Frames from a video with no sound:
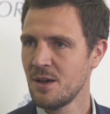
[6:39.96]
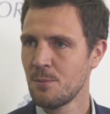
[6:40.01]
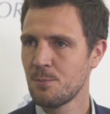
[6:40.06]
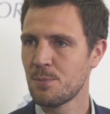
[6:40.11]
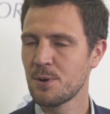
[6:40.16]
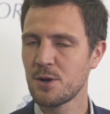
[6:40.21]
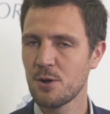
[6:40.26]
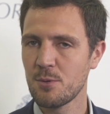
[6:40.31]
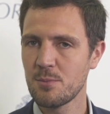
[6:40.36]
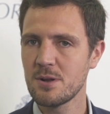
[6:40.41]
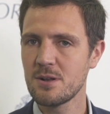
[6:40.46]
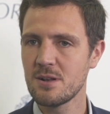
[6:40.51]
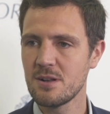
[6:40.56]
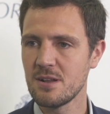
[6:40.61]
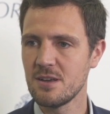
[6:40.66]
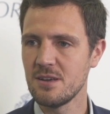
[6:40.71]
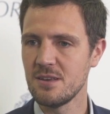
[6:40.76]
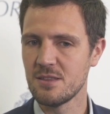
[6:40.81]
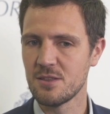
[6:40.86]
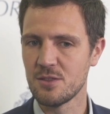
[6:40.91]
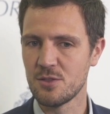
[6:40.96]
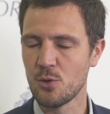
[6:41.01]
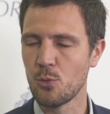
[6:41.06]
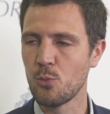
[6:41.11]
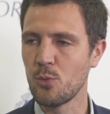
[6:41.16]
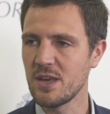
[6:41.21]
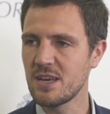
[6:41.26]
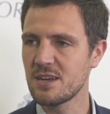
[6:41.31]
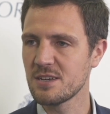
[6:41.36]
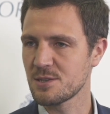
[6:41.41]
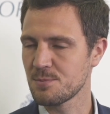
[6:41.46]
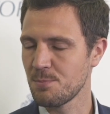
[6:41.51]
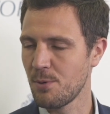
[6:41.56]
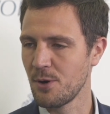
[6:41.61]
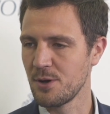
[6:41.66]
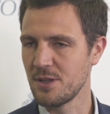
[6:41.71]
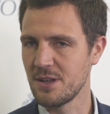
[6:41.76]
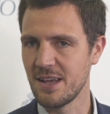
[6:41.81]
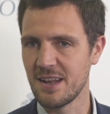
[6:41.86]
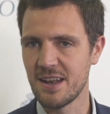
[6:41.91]
predominantly the weakest
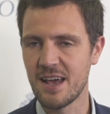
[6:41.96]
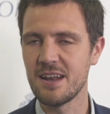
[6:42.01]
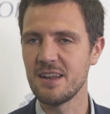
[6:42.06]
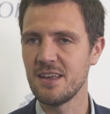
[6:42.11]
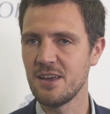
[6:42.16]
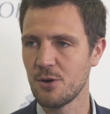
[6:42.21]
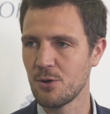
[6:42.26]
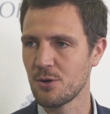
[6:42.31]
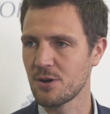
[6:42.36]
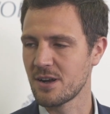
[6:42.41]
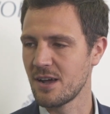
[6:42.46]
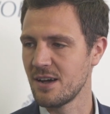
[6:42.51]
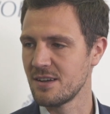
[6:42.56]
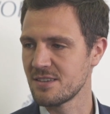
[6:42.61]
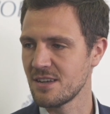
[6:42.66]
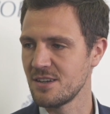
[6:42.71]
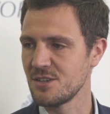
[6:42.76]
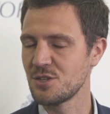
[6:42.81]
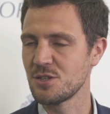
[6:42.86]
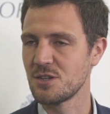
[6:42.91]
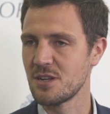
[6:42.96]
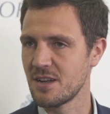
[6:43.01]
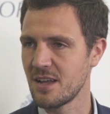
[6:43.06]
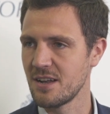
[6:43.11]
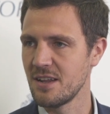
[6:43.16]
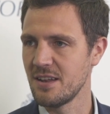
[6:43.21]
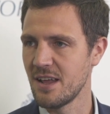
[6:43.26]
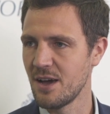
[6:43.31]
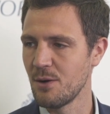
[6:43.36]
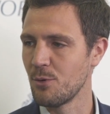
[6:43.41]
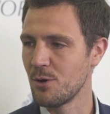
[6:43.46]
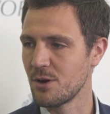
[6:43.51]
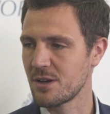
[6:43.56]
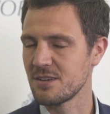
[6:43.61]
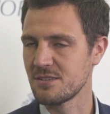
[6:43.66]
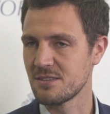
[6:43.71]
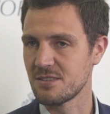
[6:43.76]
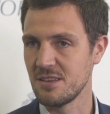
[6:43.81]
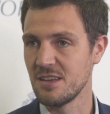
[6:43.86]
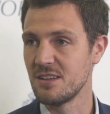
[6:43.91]
point in any organization and any network
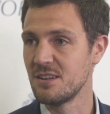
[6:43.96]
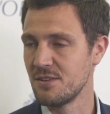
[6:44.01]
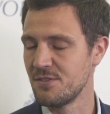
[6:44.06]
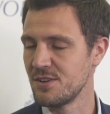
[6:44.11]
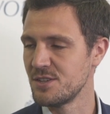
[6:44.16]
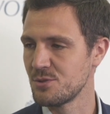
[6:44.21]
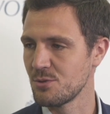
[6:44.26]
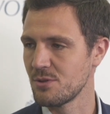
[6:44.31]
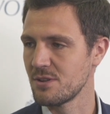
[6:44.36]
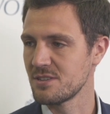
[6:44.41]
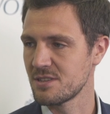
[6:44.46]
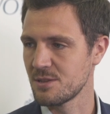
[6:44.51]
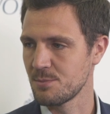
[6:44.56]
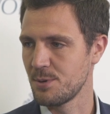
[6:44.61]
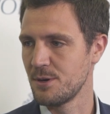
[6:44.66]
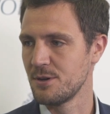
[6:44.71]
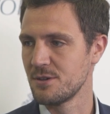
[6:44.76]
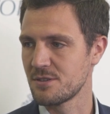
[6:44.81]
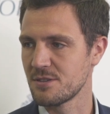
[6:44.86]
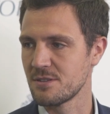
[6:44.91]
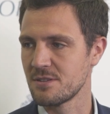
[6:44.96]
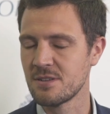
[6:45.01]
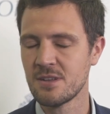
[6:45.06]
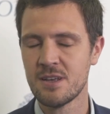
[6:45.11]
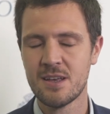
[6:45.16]
is the individual, is the person.